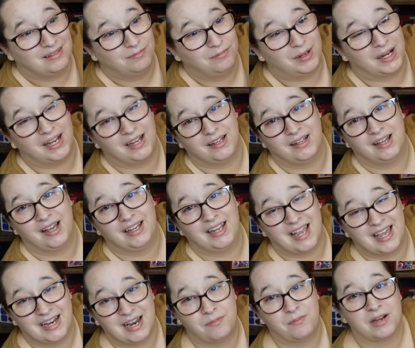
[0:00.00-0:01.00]
But
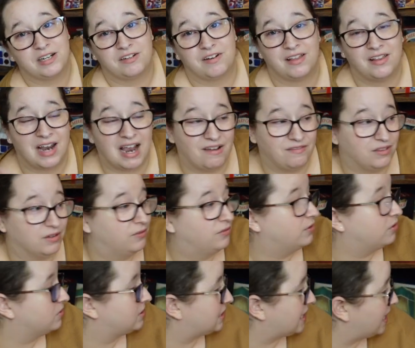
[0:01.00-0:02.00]
again, I much rather have the
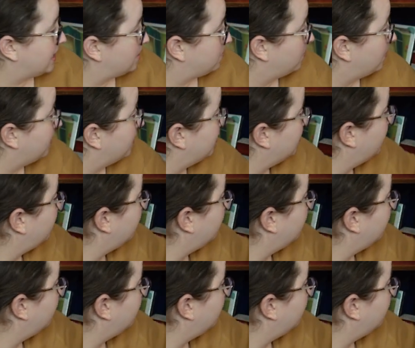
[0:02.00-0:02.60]
full-size one